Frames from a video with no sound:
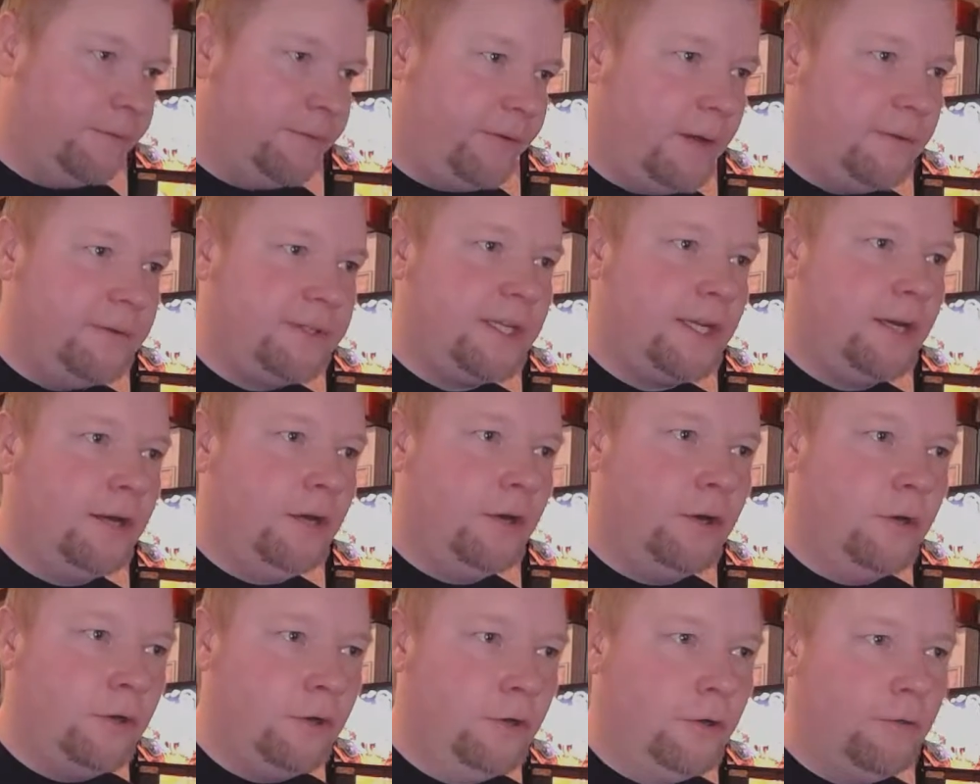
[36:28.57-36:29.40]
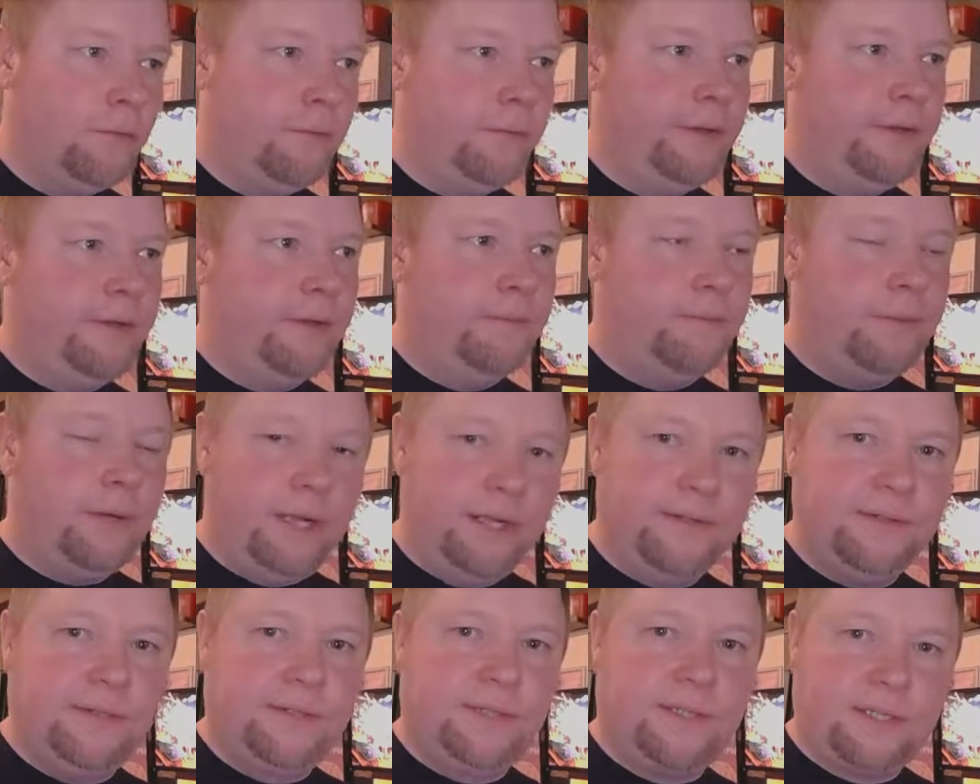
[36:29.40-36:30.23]
I was at home and the
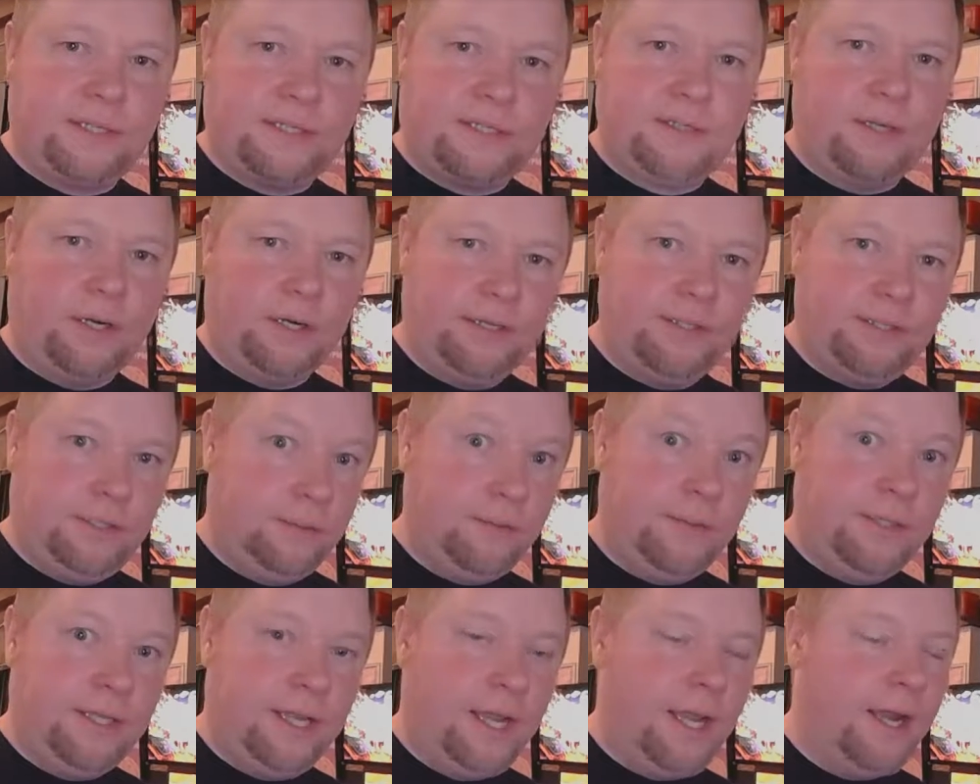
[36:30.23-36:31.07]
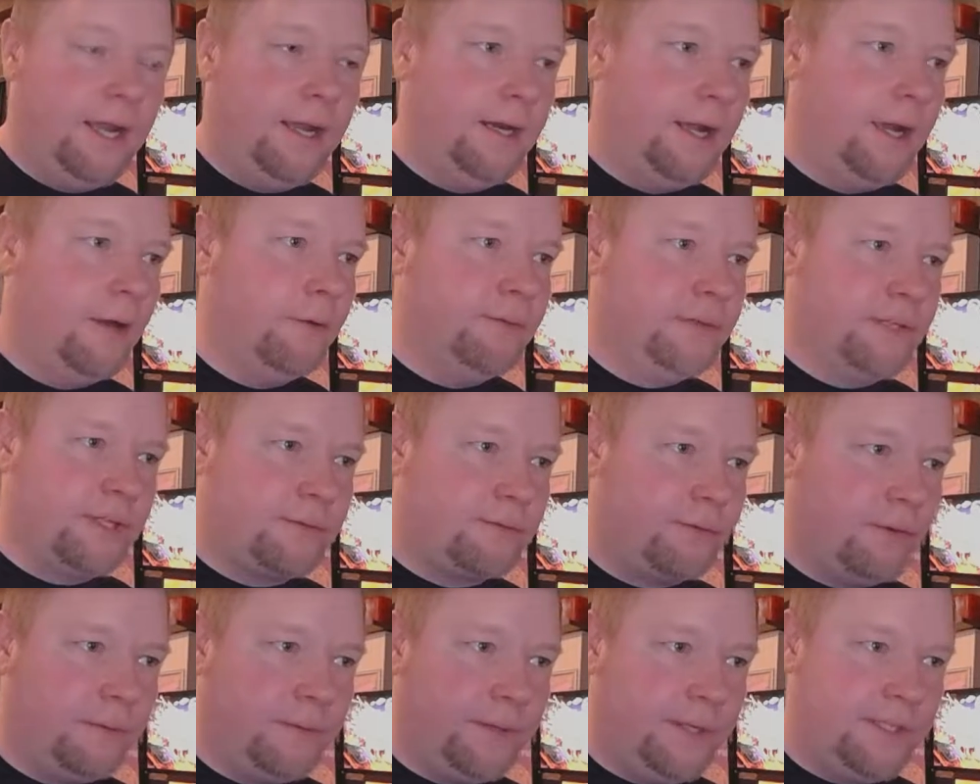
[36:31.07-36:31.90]
button started doing that, I would just
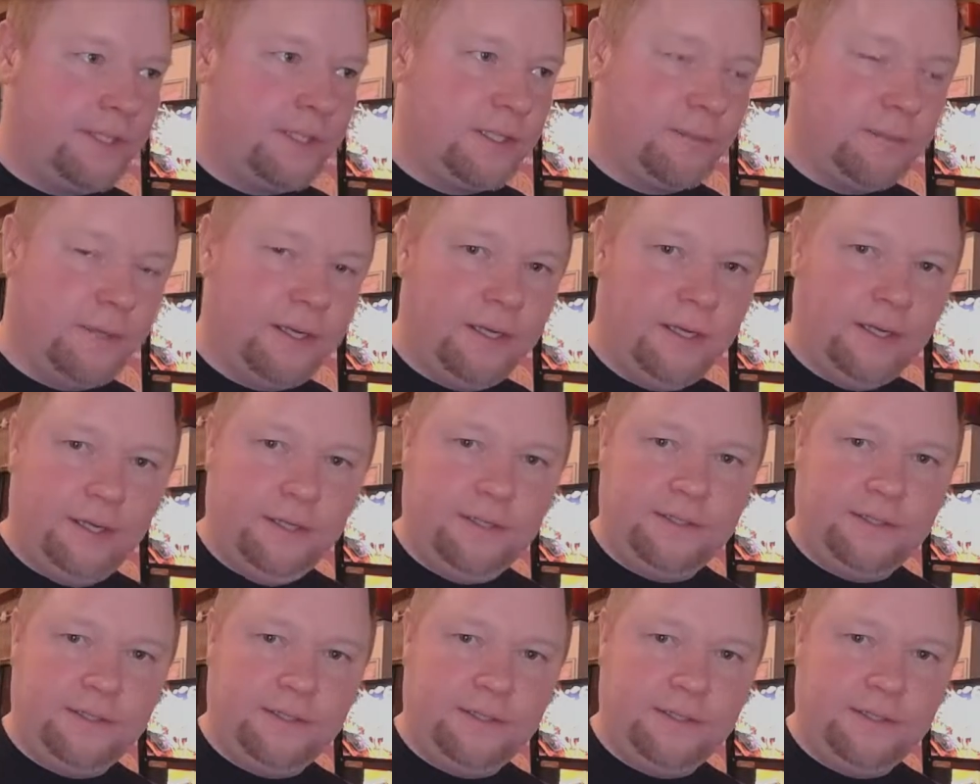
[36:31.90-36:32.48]
replace the button.